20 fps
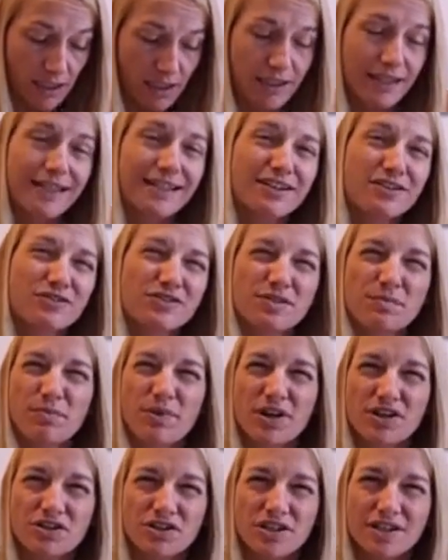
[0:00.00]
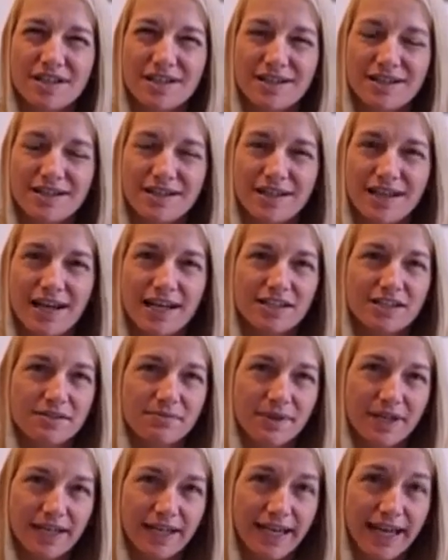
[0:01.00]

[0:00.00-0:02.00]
Clinical depression, I just want